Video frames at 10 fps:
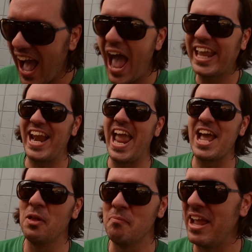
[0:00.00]
I can
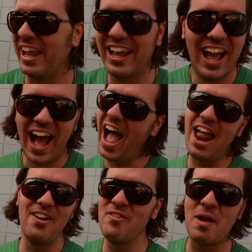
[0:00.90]
handle me. I
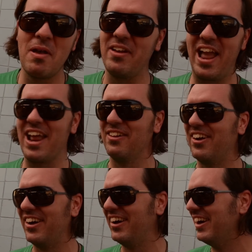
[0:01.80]
don't know if I'd be able to handle
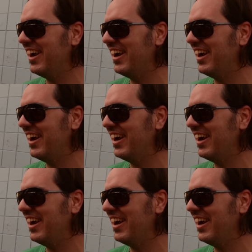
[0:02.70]
her.